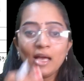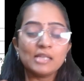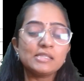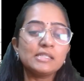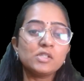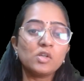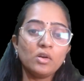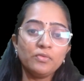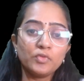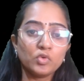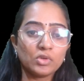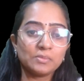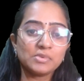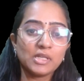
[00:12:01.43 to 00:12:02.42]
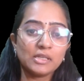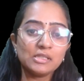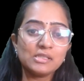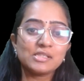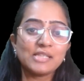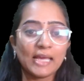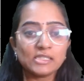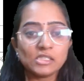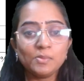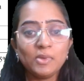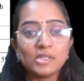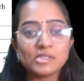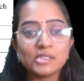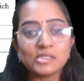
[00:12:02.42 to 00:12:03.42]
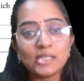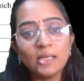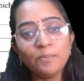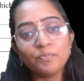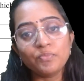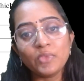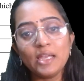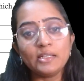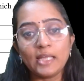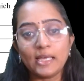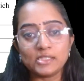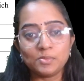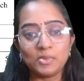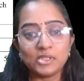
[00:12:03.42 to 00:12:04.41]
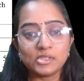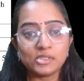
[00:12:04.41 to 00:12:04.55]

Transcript: Assets are of two types, that is tangible assets and intangible